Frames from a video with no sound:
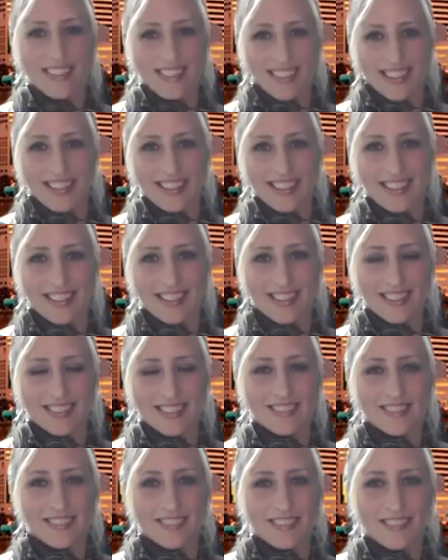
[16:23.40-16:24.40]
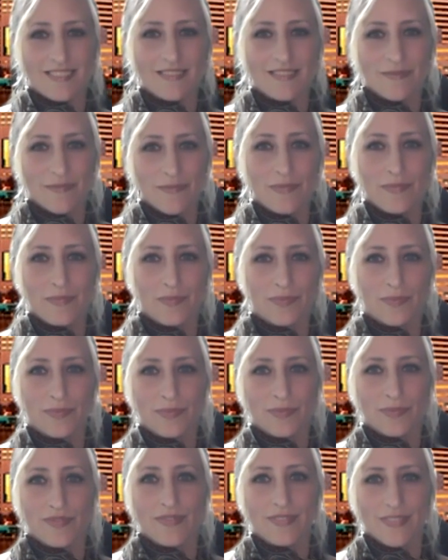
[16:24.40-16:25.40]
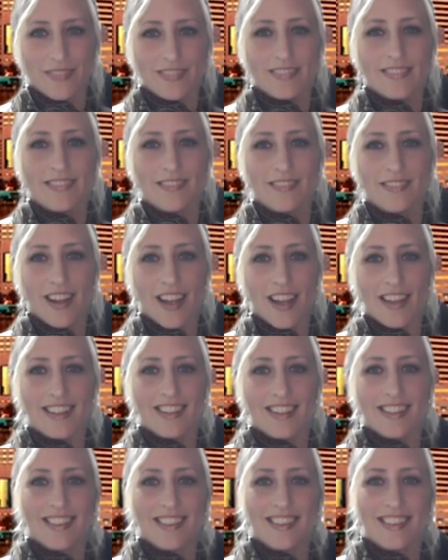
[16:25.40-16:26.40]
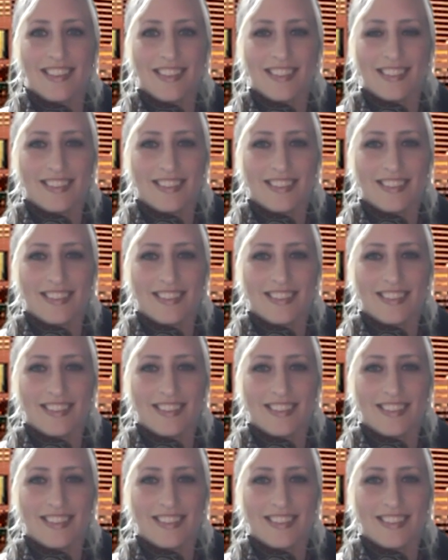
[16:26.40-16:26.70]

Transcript: to know us first. So, you